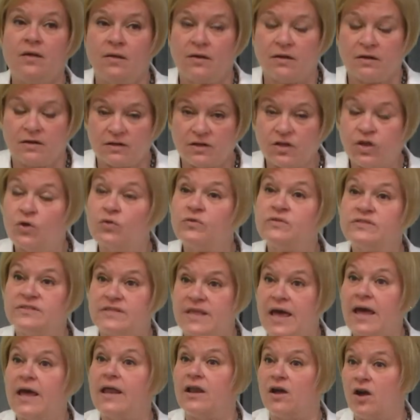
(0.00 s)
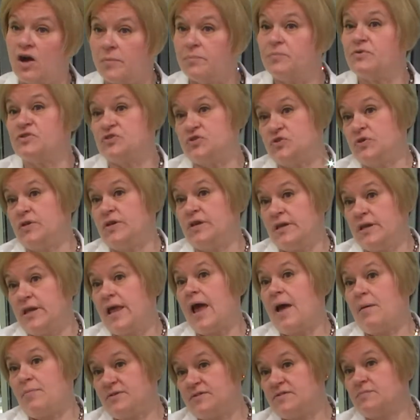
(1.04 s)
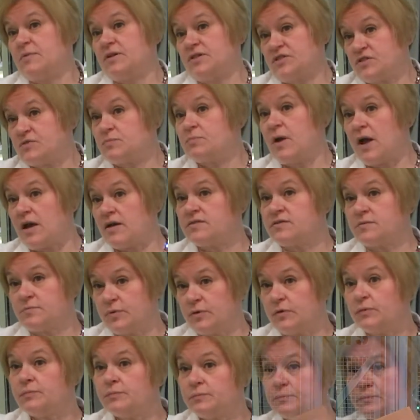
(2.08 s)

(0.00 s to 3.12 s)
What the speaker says: close that opportunity gap as much as possible.